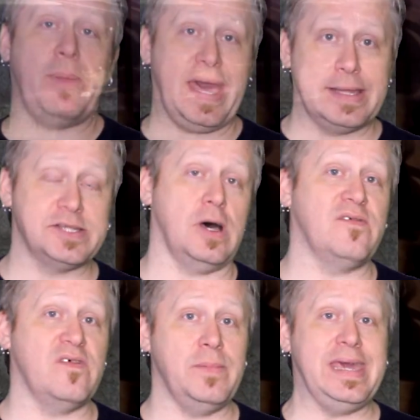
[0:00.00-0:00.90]
the pants
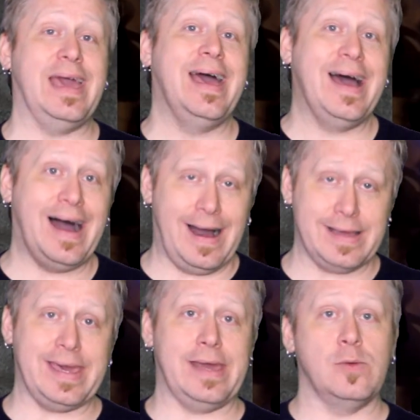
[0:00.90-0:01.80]
off of me
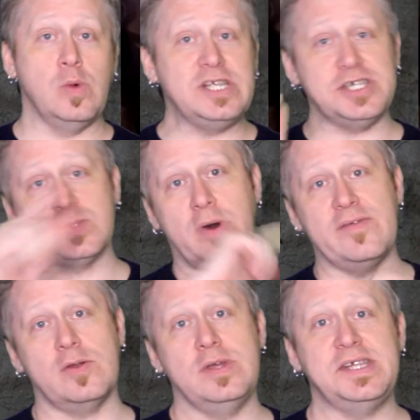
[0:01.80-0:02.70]
again, which is one
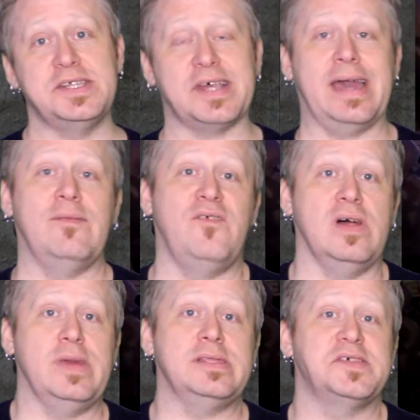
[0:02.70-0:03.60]
of the reasons I am
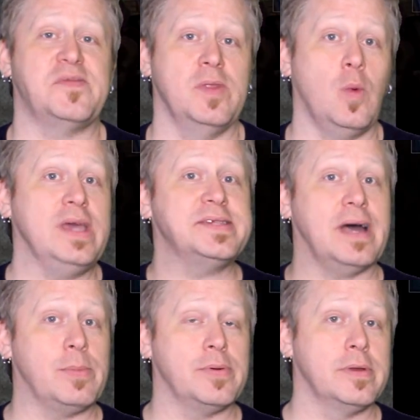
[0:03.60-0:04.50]
filming this from the waist
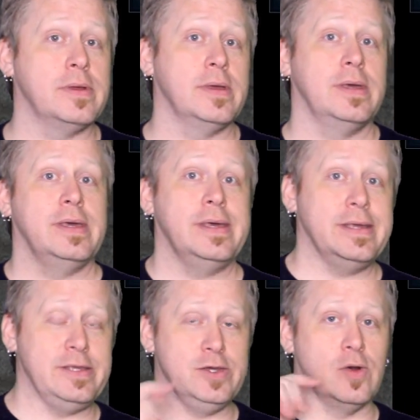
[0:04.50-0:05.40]
up.
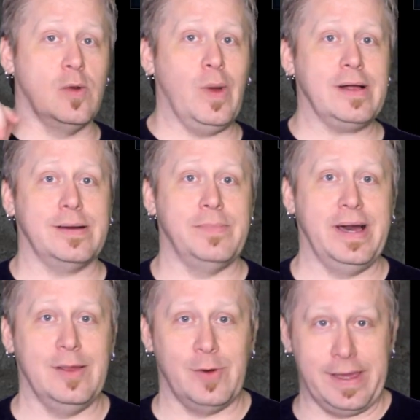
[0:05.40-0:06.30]
You're welcome,
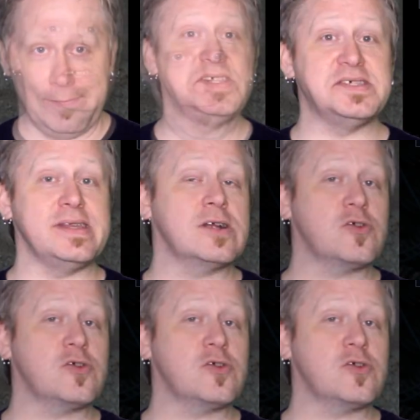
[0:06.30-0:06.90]
by the way. This is an